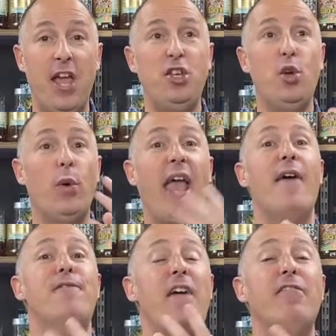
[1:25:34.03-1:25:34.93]
You'll get a
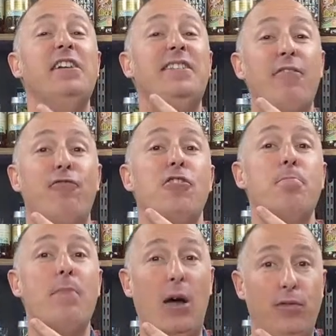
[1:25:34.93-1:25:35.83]
very different
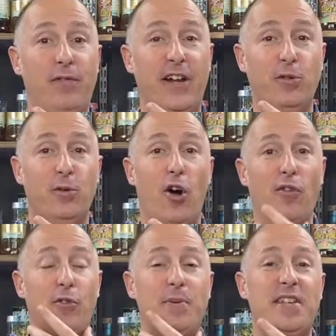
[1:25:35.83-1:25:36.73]
mouthfeel
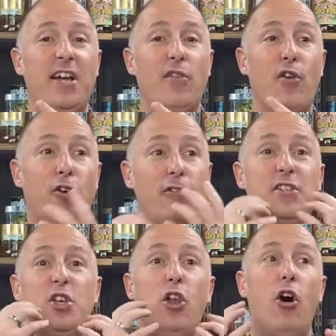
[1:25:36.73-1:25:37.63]
off a potato vodka.
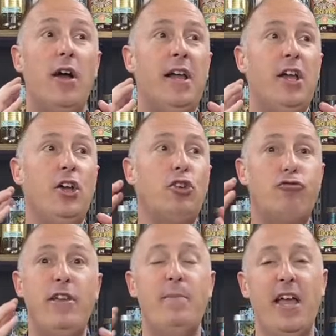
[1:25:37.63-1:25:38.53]
It's a lot
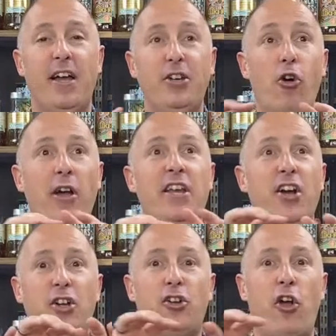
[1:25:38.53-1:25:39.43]
creamier, not in
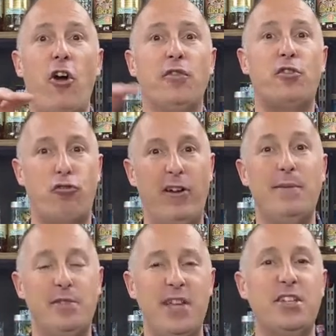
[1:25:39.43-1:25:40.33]
a kind of
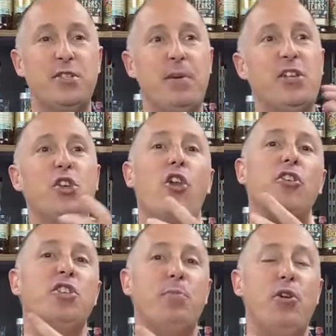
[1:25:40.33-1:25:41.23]
cream sense, but it's a lot
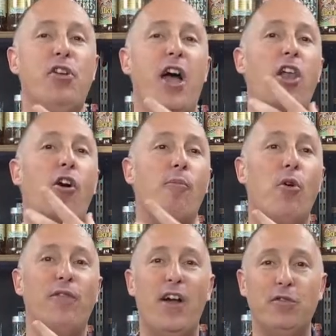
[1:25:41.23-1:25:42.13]
smoother, a lot
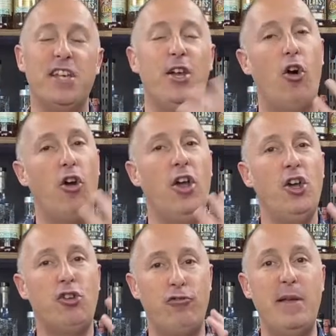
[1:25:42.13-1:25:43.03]
more velvety, a lot
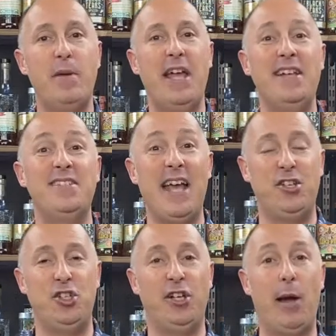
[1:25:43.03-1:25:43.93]
creamier in
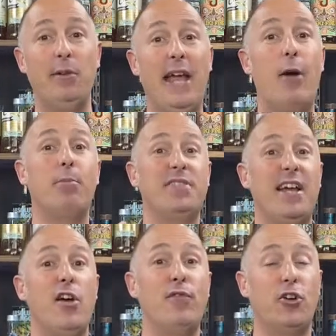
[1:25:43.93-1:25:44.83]
texture going down
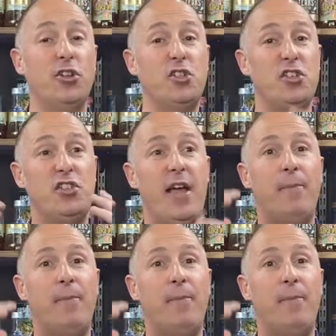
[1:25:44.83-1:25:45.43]
potato vodkas, because